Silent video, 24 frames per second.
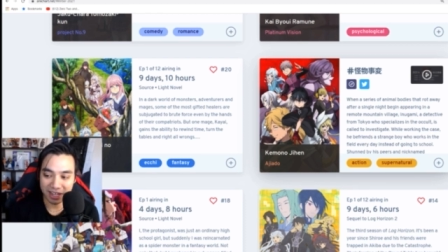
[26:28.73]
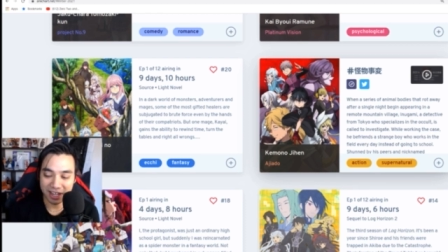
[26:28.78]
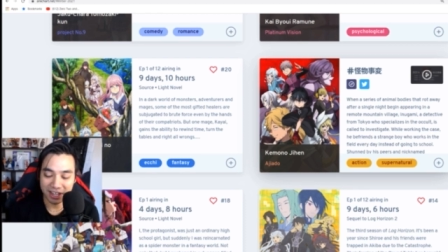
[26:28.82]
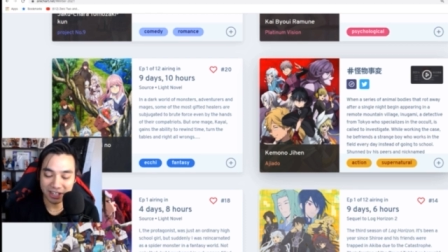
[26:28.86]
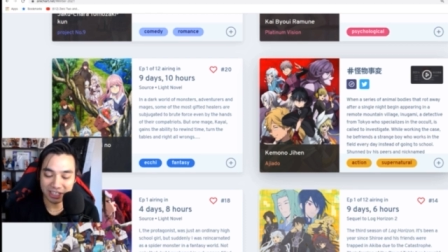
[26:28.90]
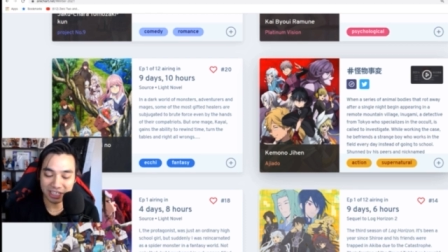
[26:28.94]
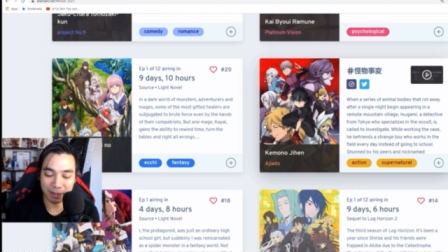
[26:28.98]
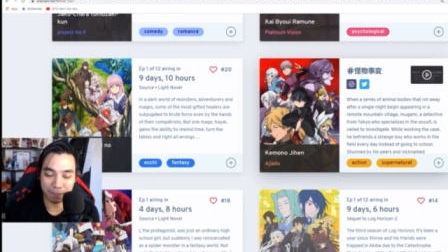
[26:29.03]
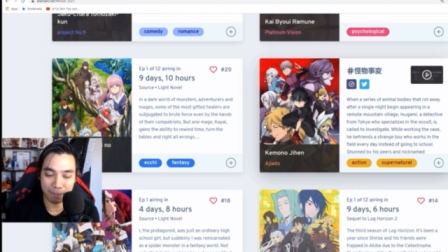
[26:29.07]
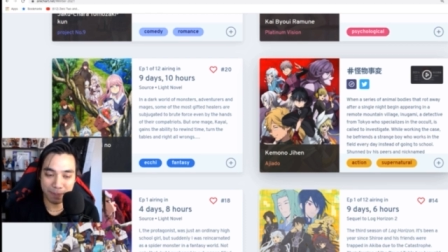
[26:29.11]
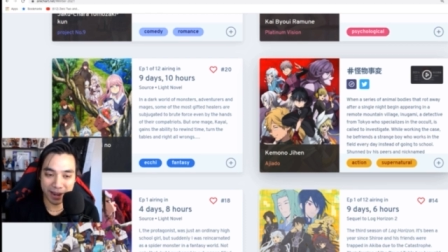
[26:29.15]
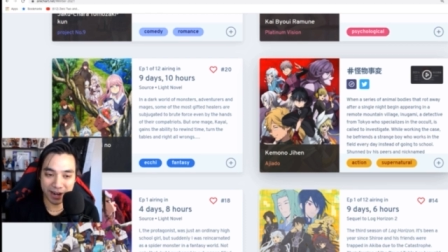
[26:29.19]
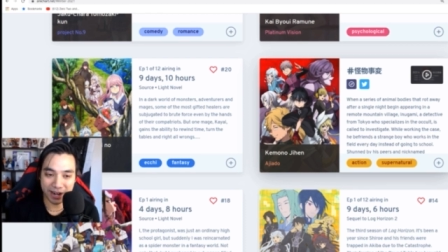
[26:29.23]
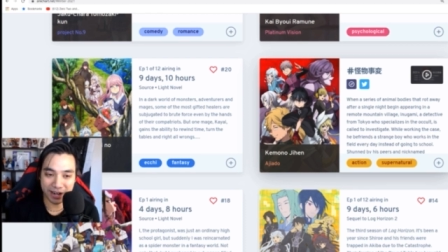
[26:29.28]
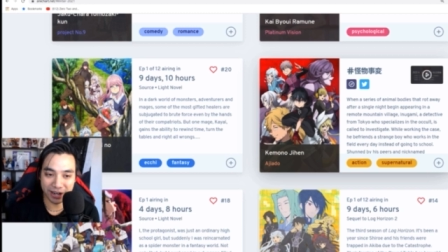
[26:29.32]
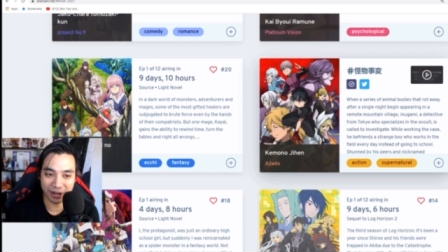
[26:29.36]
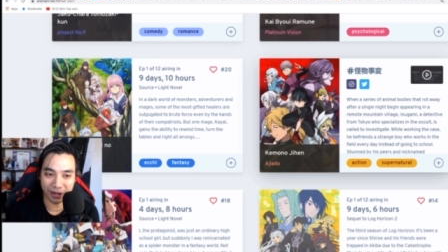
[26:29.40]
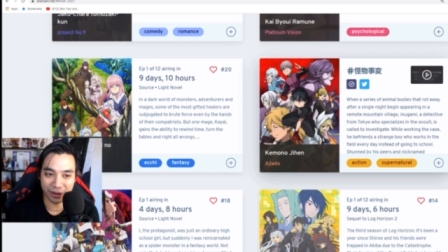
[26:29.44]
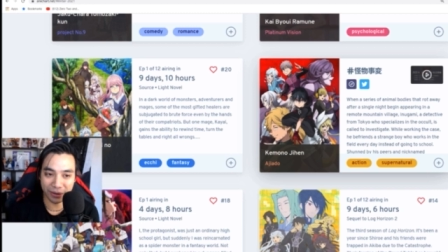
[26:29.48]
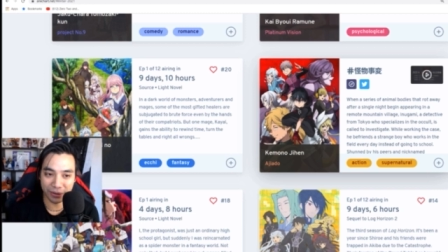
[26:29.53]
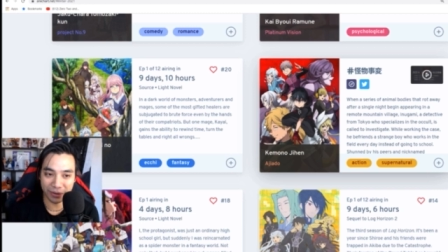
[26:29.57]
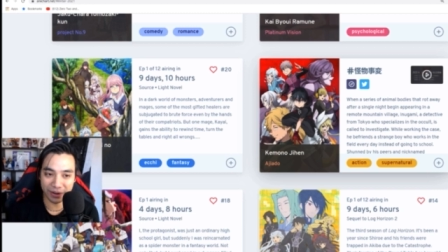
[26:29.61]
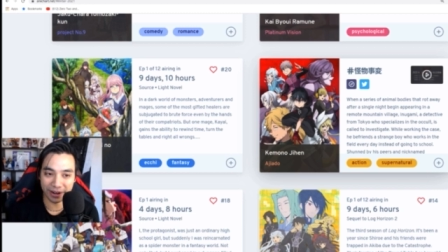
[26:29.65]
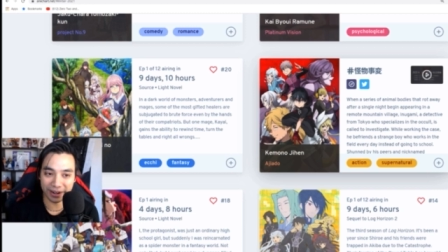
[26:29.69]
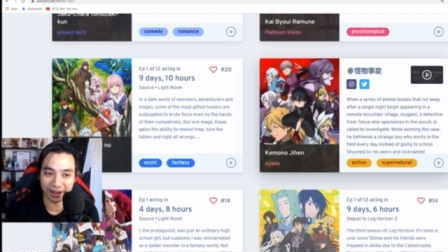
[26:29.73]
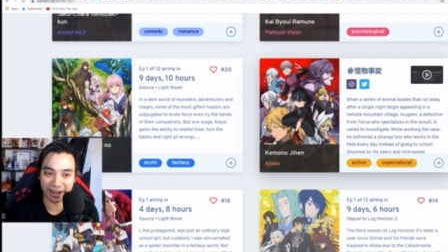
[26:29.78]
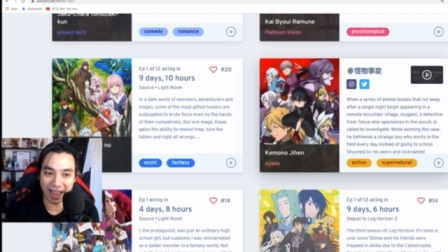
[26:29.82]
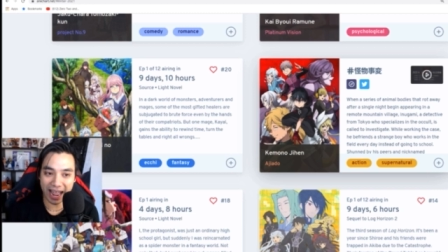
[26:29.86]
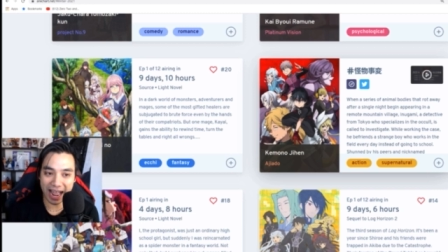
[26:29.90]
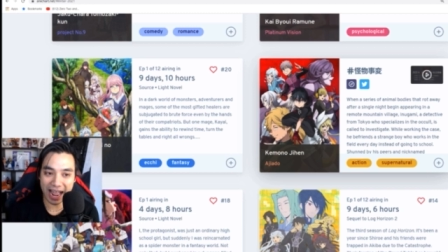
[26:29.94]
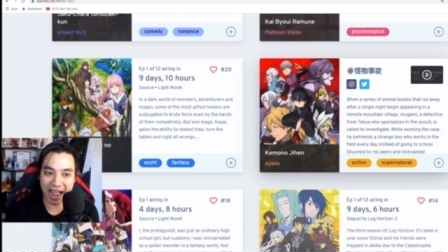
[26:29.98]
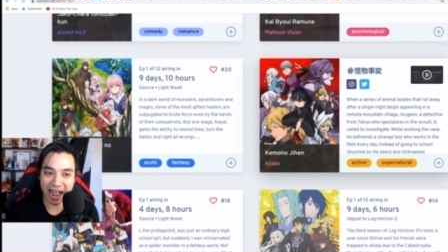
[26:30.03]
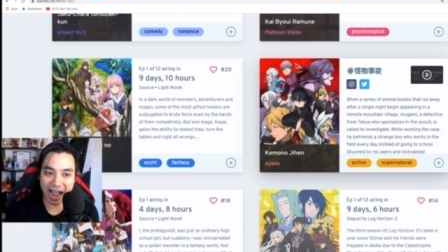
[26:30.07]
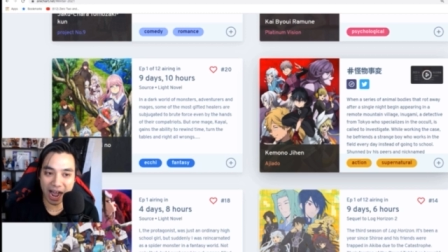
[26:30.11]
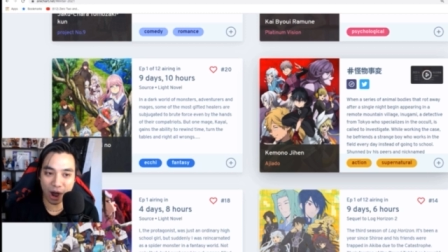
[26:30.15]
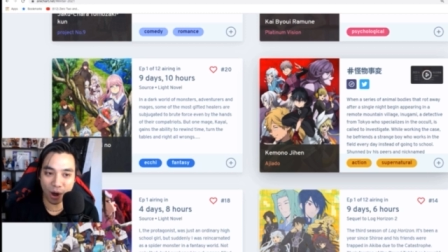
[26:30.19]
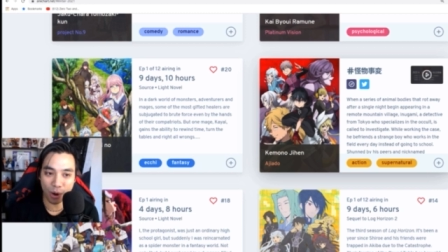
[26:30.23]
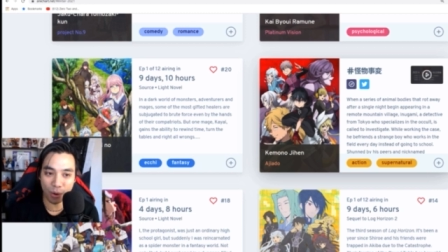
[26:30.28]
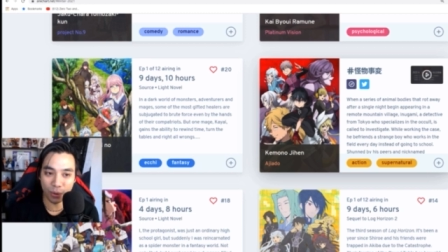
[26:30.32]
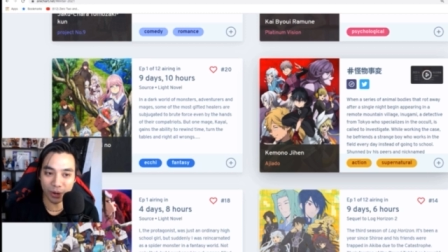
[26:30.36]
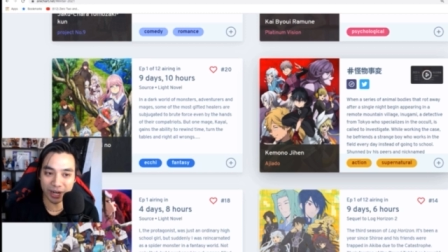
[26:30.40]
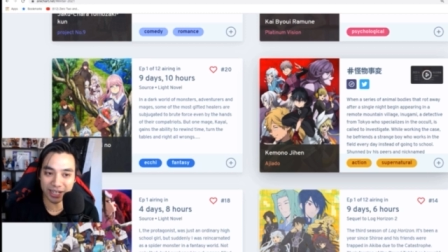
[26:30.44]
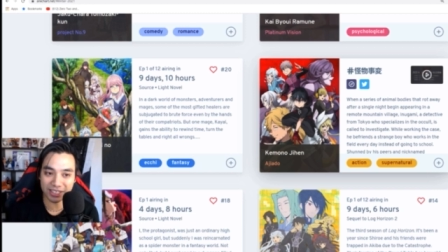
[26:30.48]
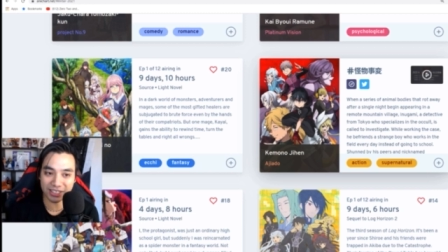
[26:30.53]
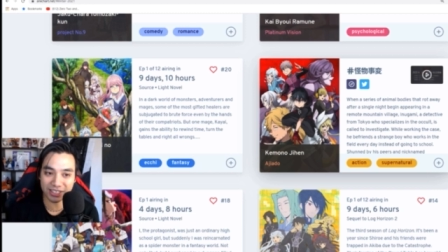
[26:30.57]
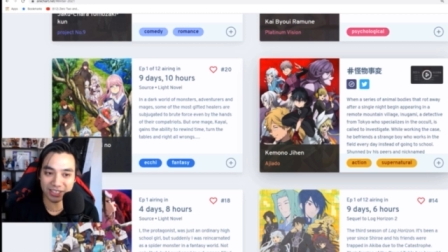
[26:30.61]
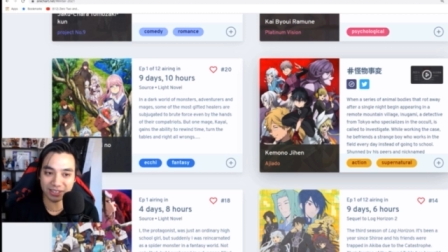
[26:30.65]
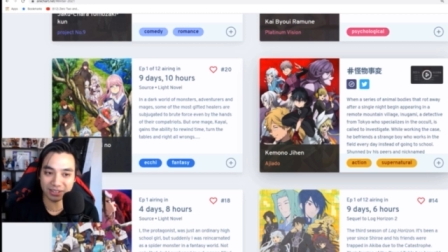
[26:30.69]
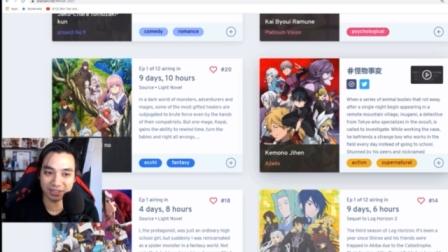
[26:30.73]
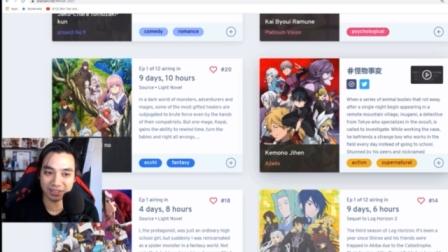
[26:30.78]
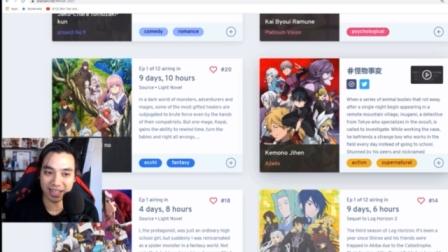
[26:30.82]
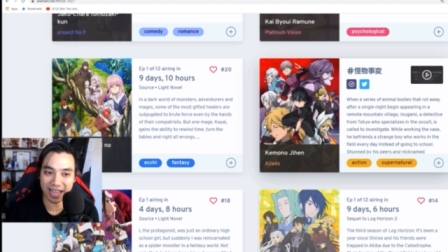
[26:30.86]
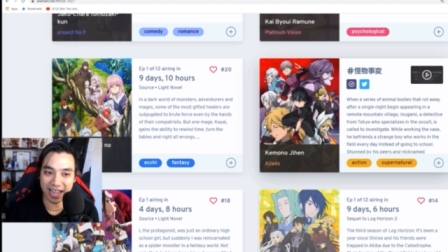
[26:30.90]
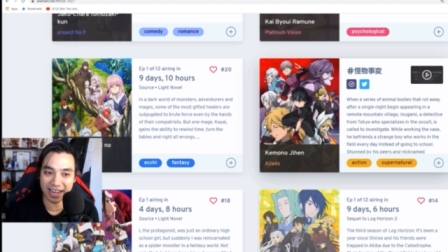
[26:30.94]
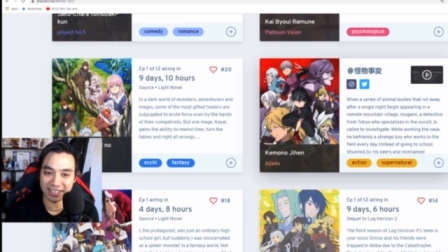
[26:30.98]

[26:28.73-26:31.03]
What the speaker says: Depending on how it's